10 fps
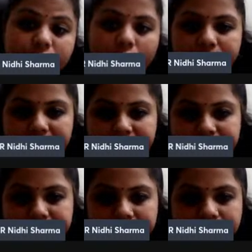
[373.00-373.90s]
copyrighted.
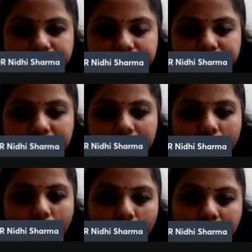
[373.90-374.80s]

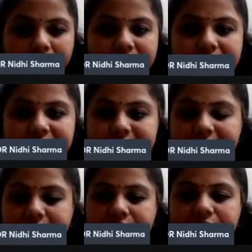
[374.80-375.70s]
All these
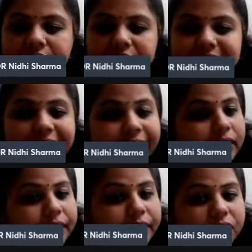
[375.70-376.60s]
categories like
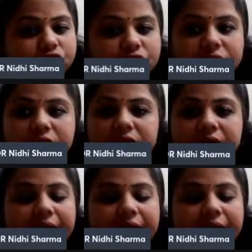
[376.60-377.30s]
literature